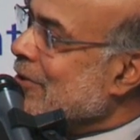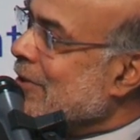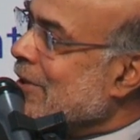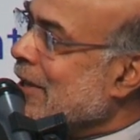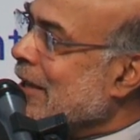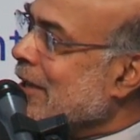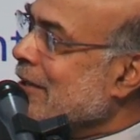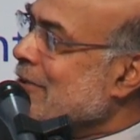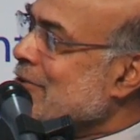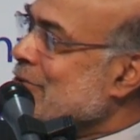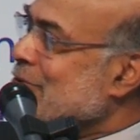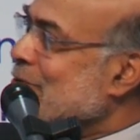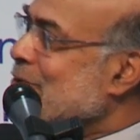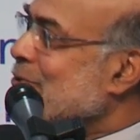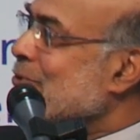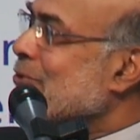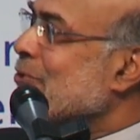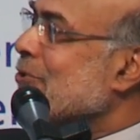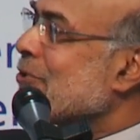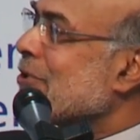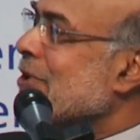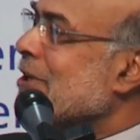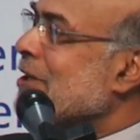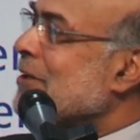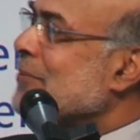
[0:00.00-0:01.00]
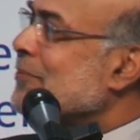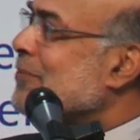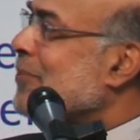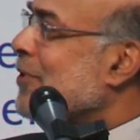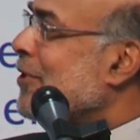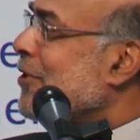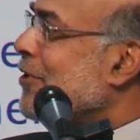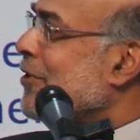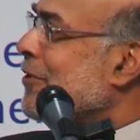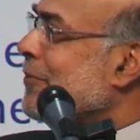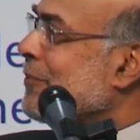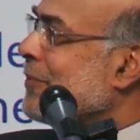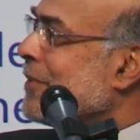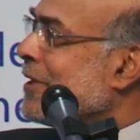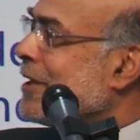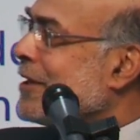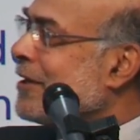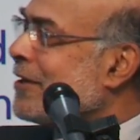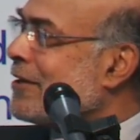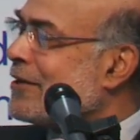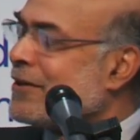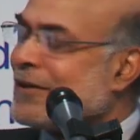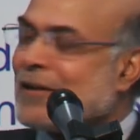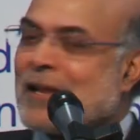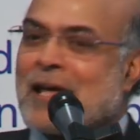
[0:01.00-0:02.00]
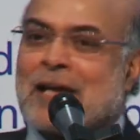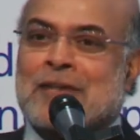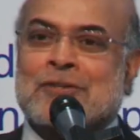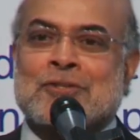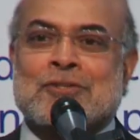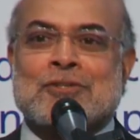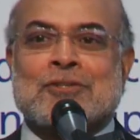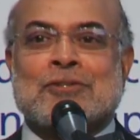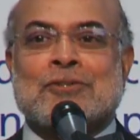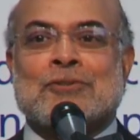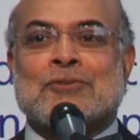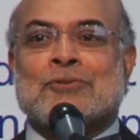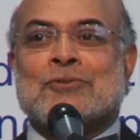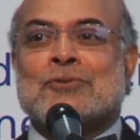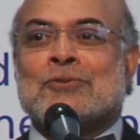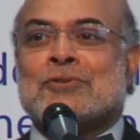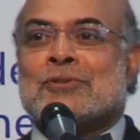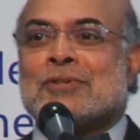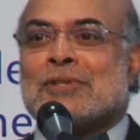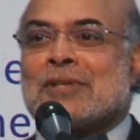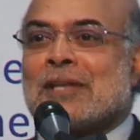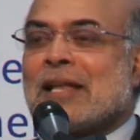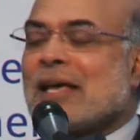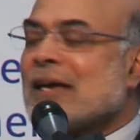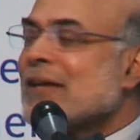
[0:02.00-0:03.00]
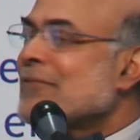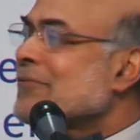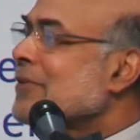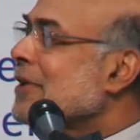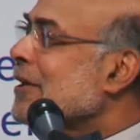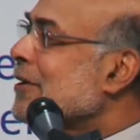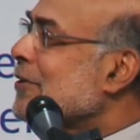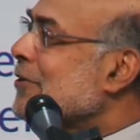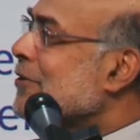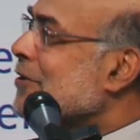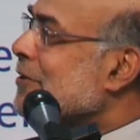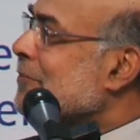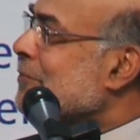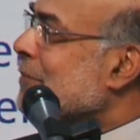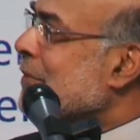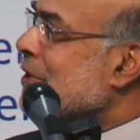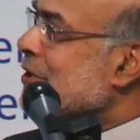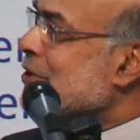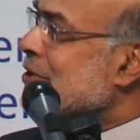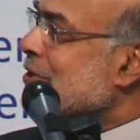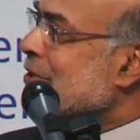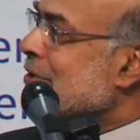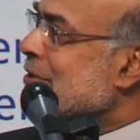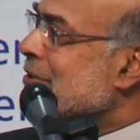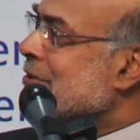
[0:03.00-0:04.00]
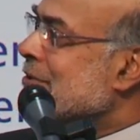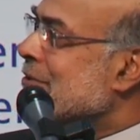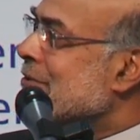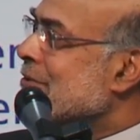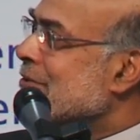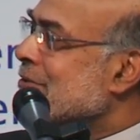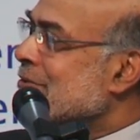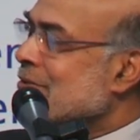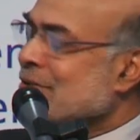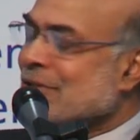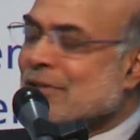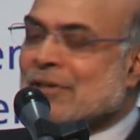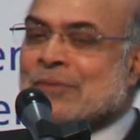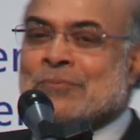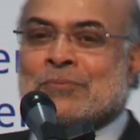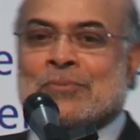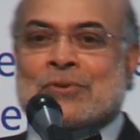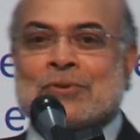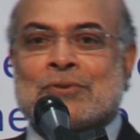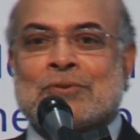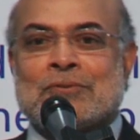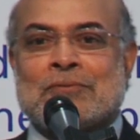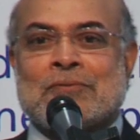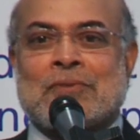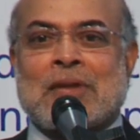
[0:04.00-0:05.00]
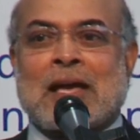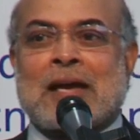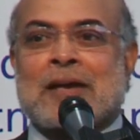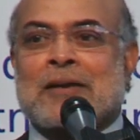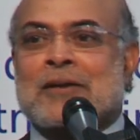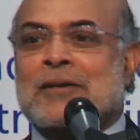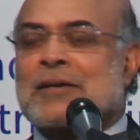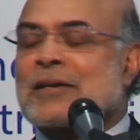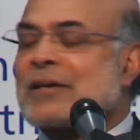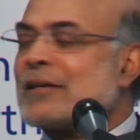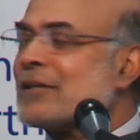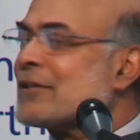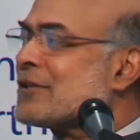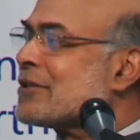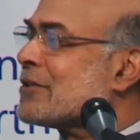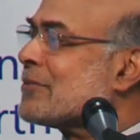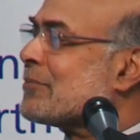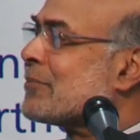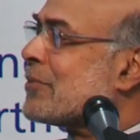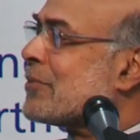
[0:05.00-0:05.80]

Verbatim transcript: that's rural employment, national rural livelihood missions, improved agriculture